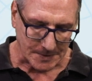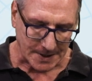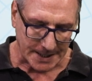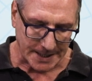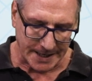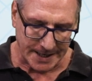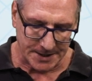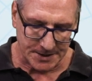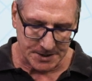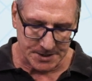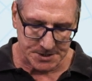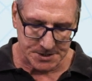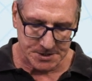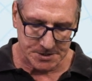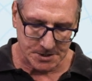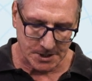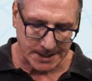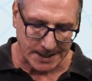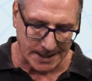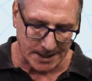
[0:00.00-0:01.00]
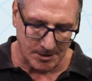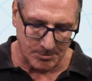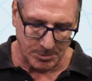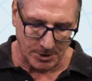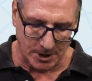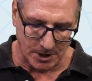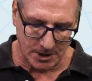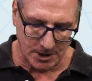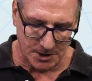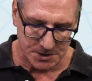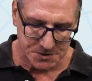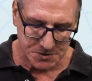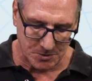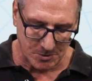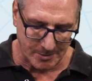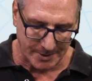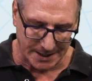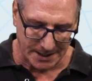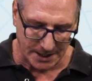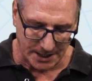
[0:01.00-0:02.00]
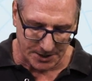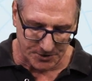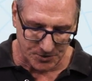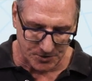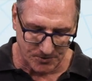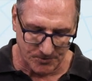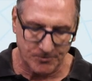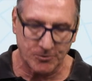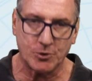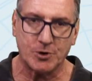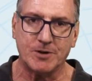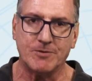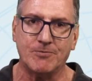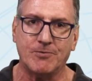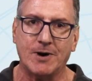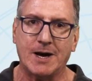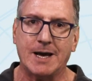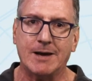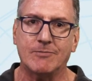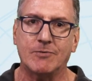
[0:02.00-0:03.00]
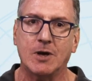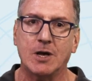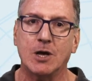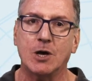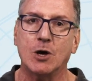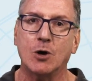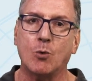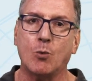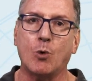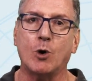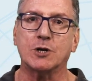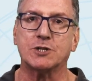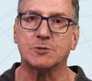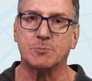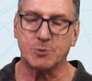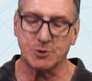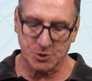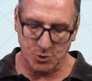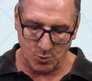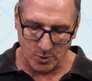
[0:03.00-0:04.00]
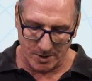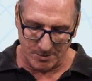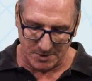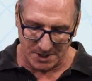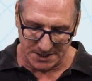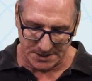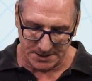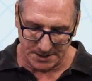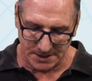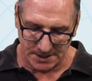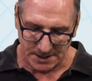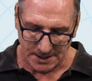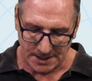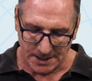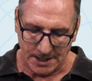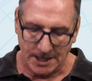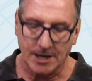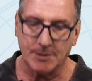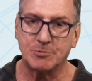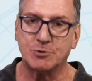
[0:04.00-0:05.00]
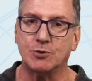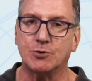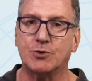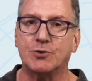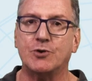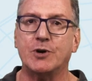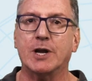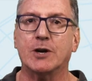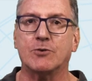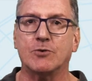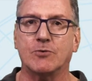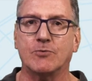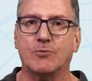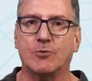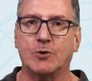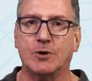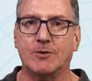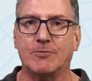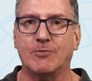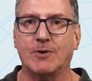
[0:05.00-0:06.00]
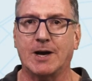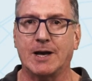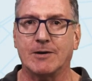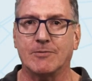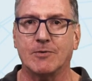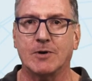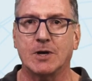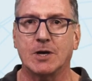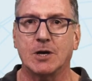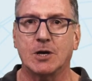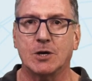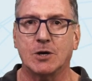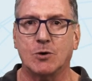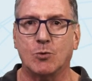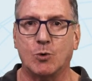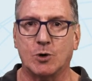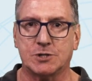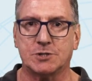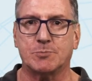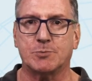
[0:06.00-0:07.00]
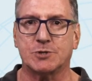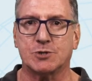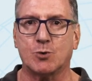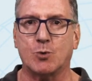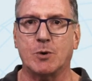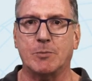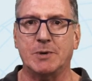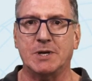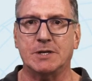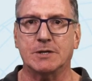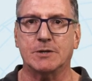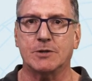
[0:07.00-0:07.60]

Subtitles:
And this color bar goes from about 145 watts per square meter up to 345 watts per square meter.